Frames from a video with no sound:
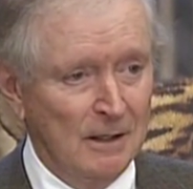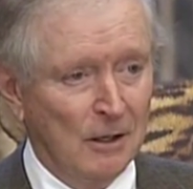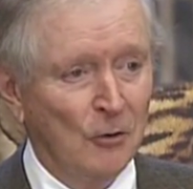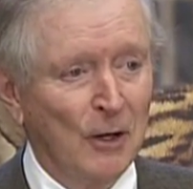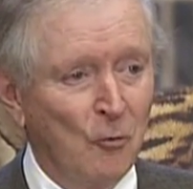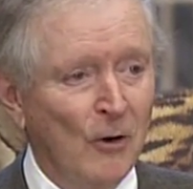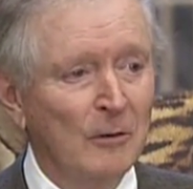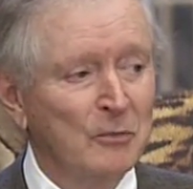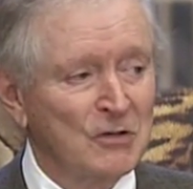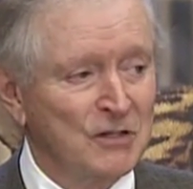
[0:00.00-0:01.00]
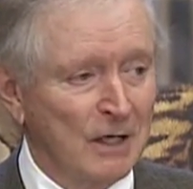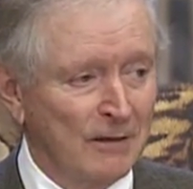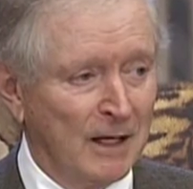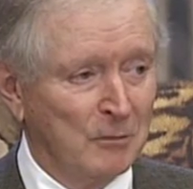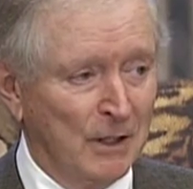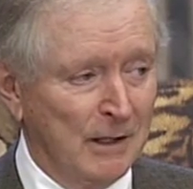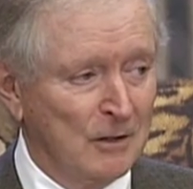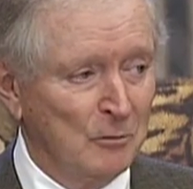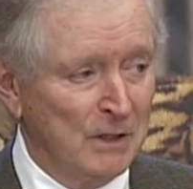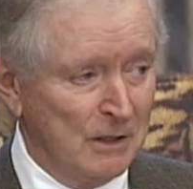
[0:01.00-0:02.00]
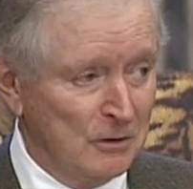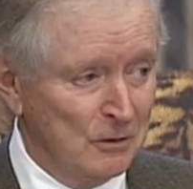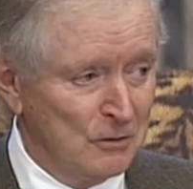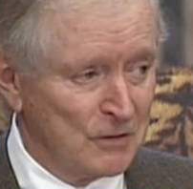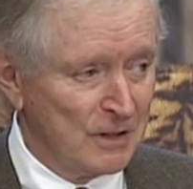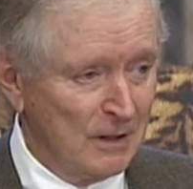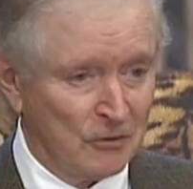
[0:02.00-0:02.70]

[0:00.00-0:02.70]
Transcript: Only 1% of that money could be used